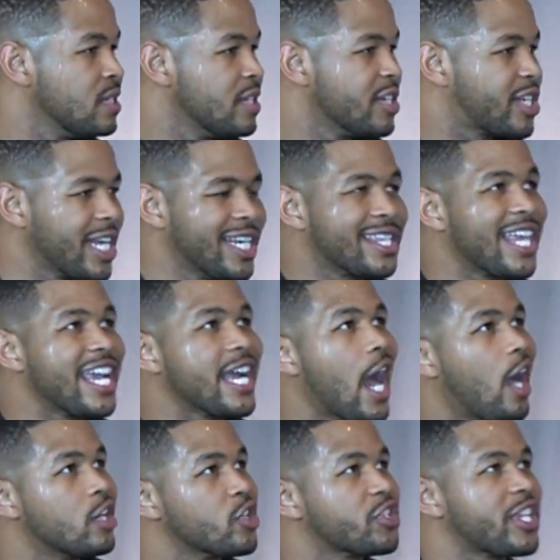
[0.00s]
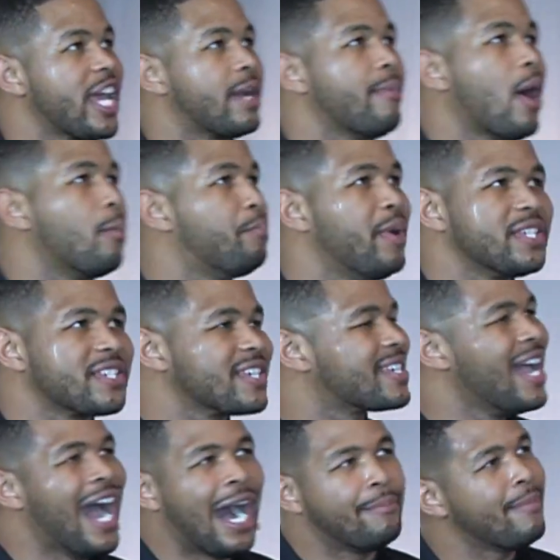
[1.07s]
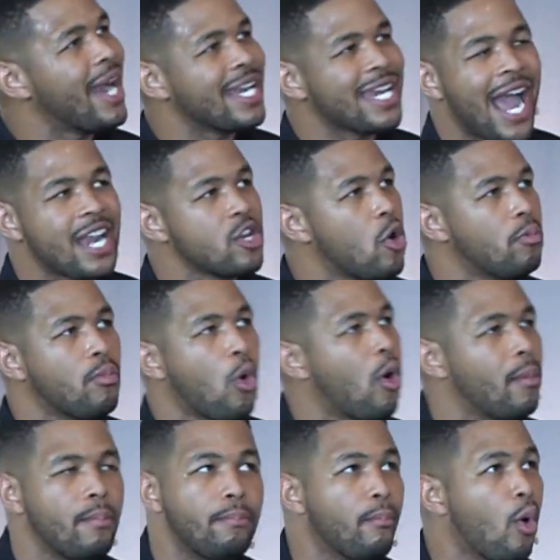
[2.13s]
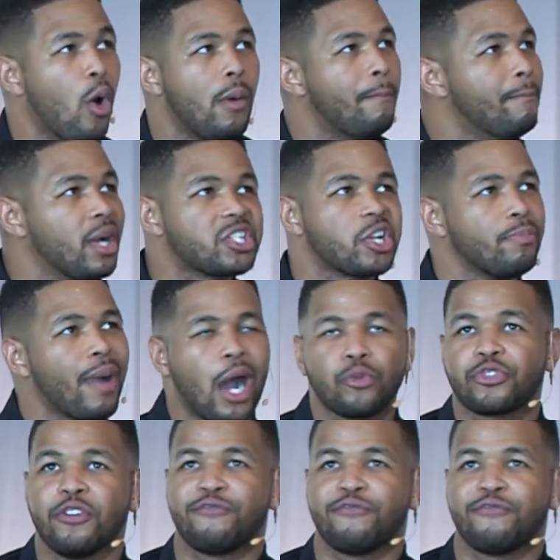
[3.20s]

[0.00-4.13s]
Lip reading: You see, the thing I understand about business, I might not know much about the